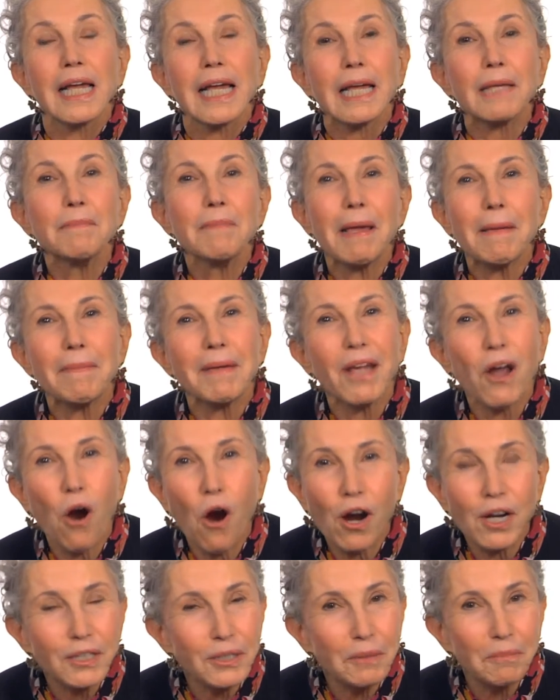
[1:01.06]
It may be
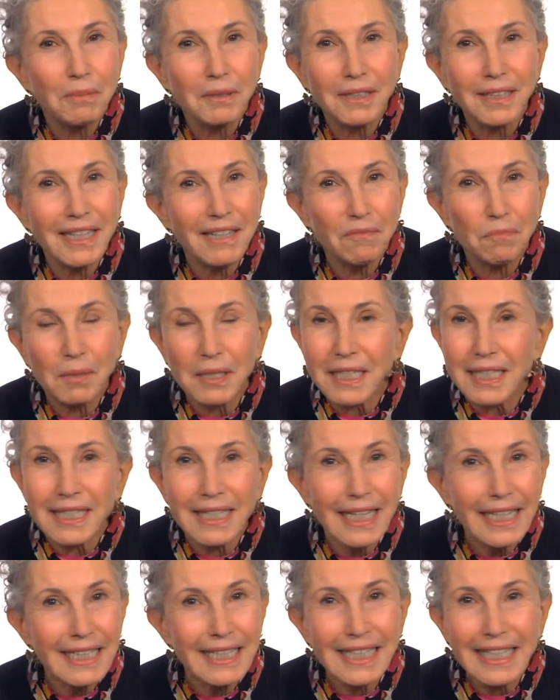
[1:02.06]
hard to believe, but
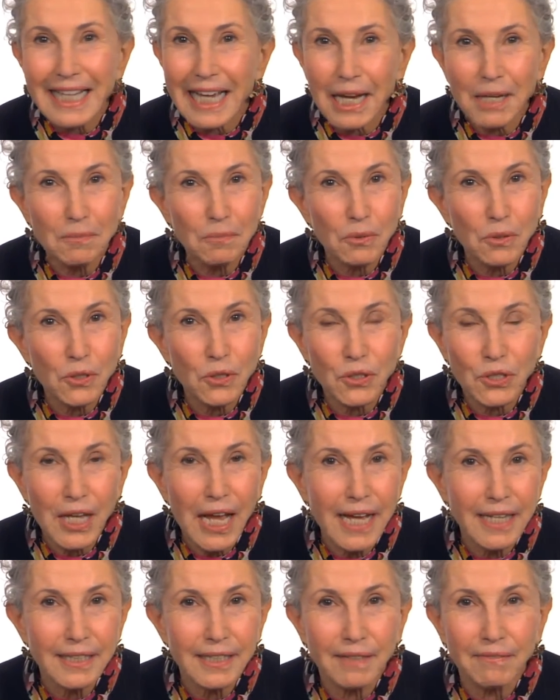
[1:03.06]

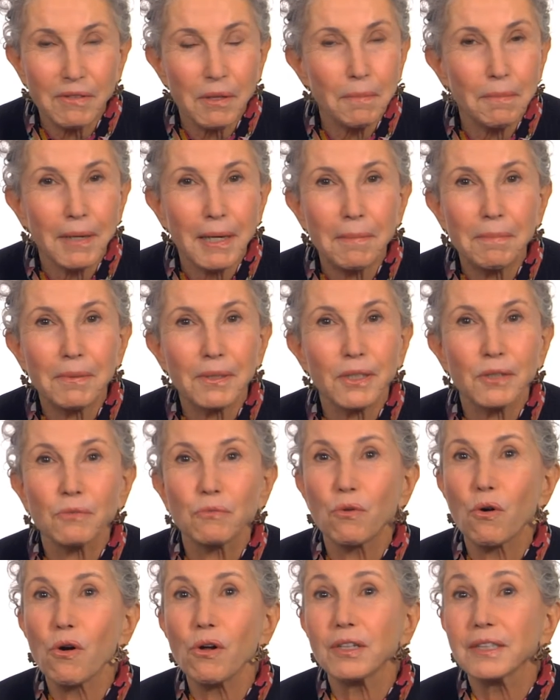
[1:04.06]
68% of the people in
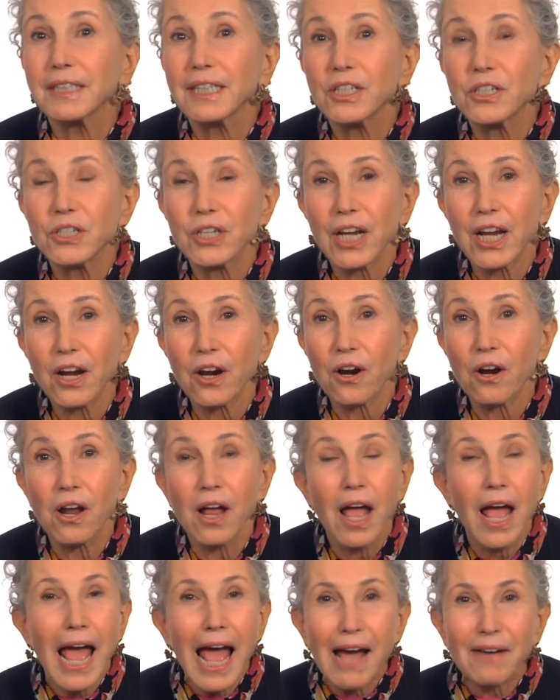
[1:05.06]
rural Niger
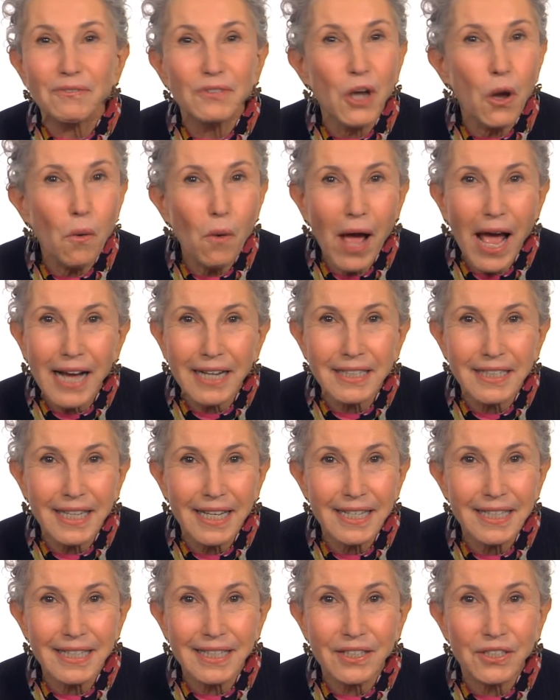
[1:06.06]
have no
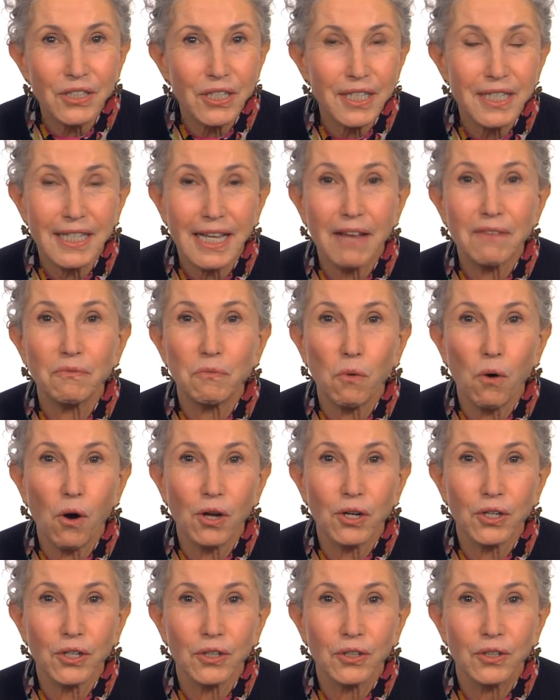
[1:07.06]
access to safe
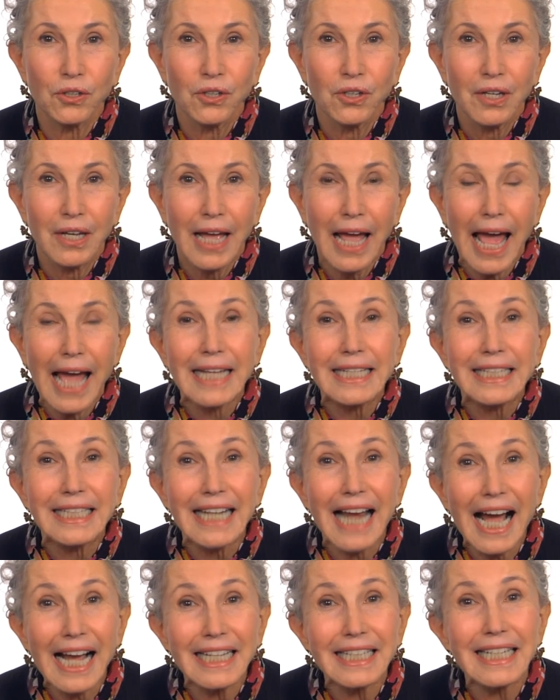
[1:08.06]
water. And
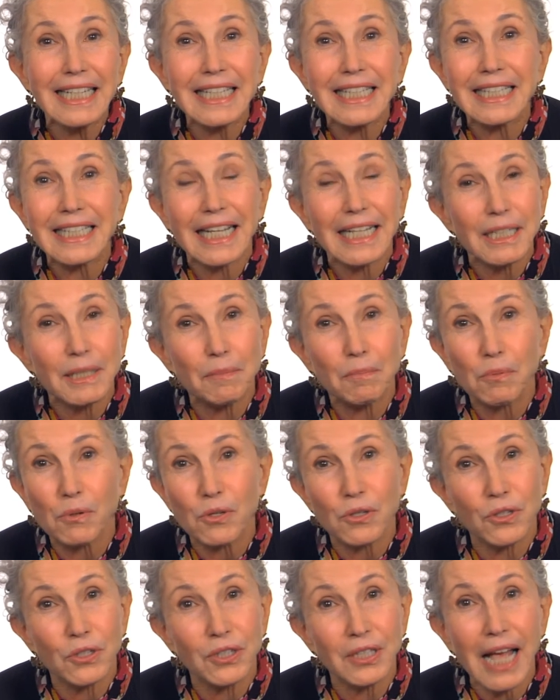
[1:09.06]

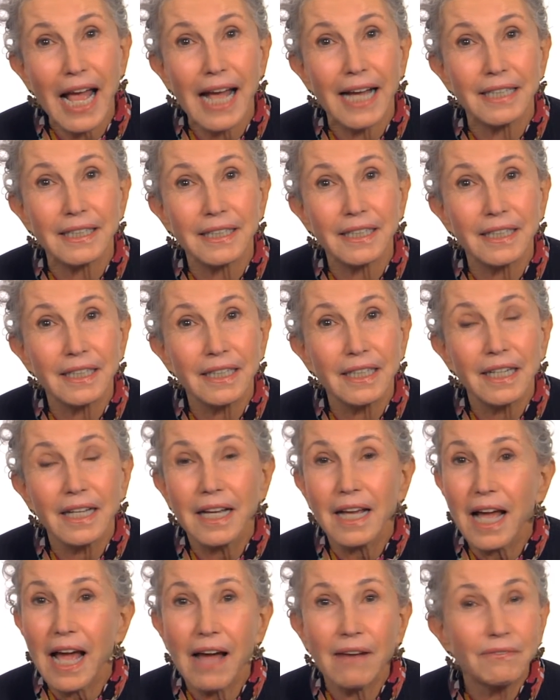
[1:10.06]
96%
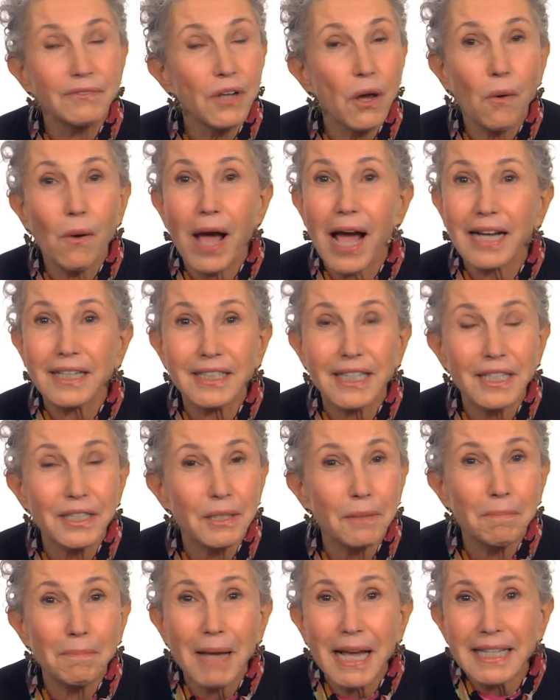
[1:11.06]
have no access
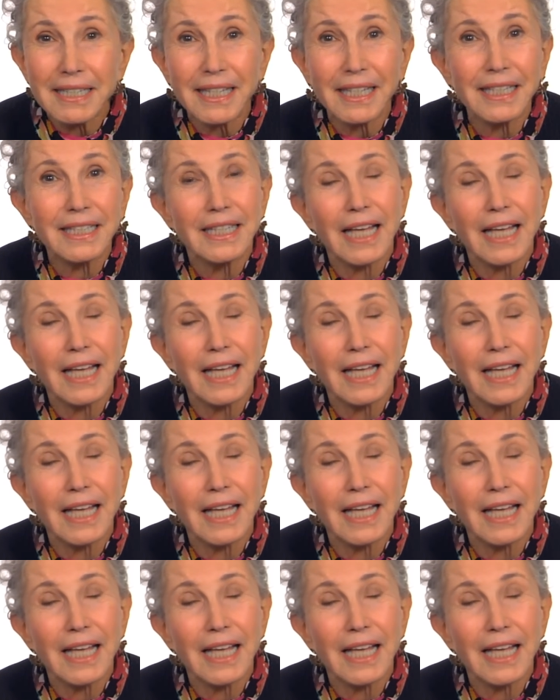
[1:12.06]
to basic